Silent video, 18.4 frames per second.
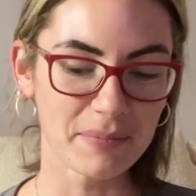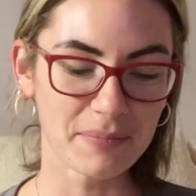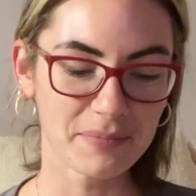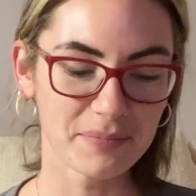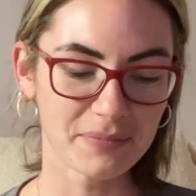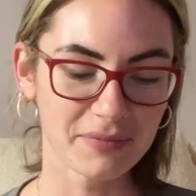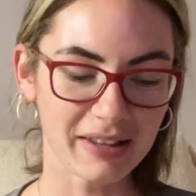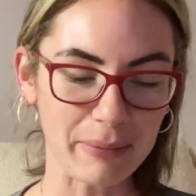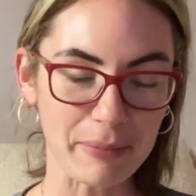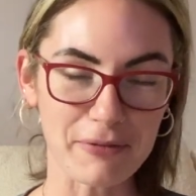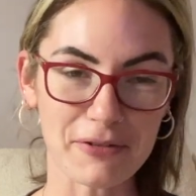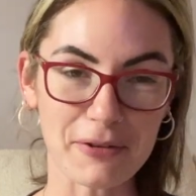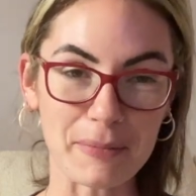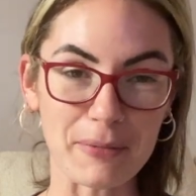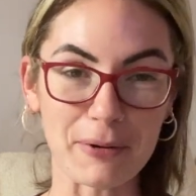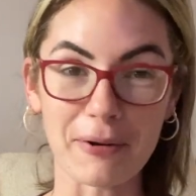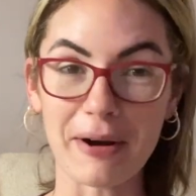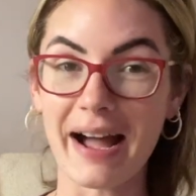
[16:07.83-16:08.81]
some of them
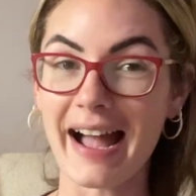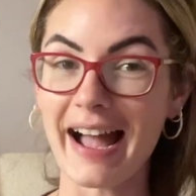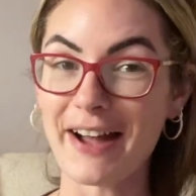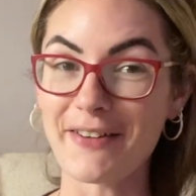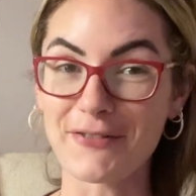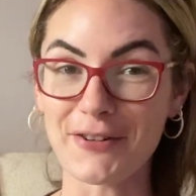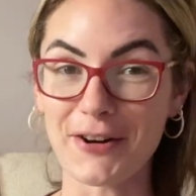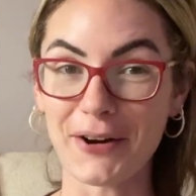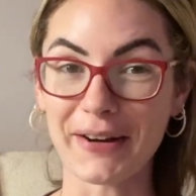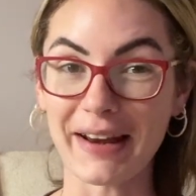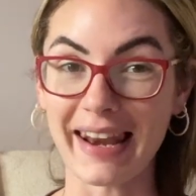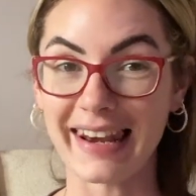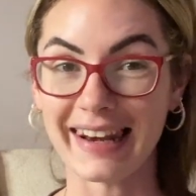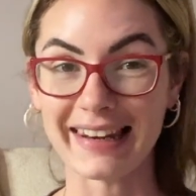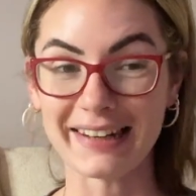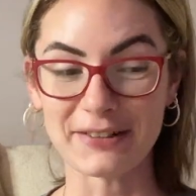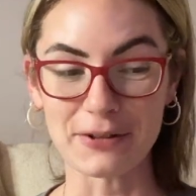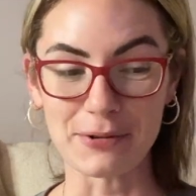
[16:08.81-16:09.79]
will have grown a
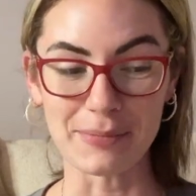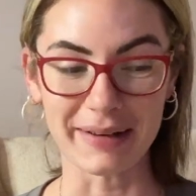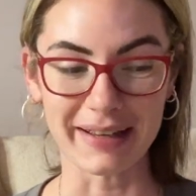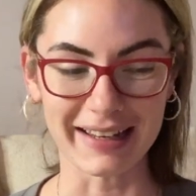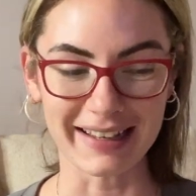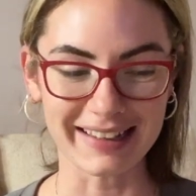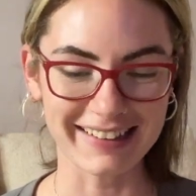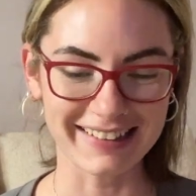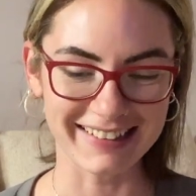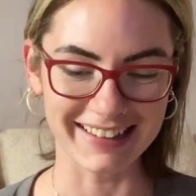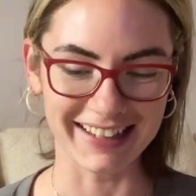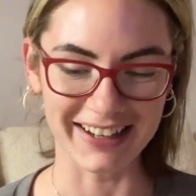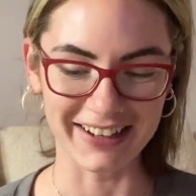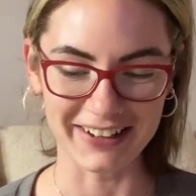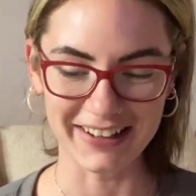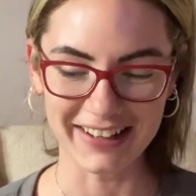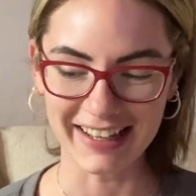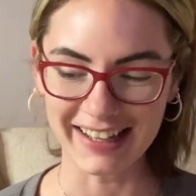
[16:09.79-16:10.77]
little bit.
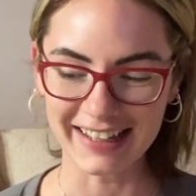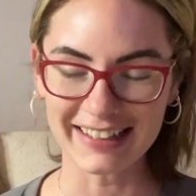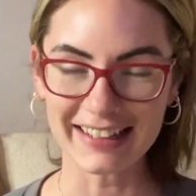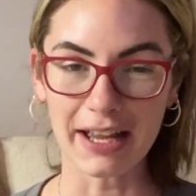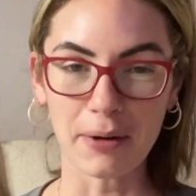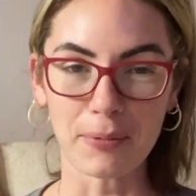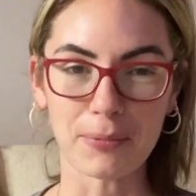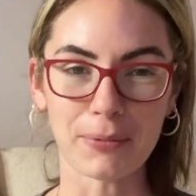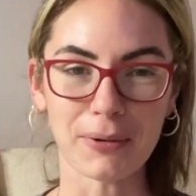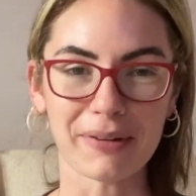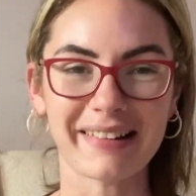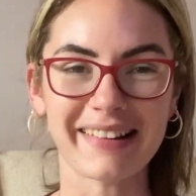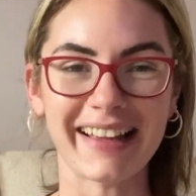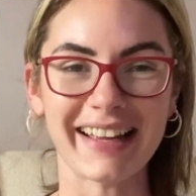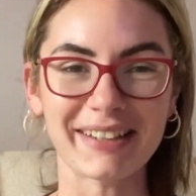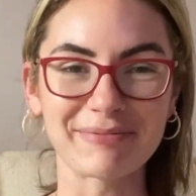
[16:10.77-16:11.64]
So yeah, we'll see.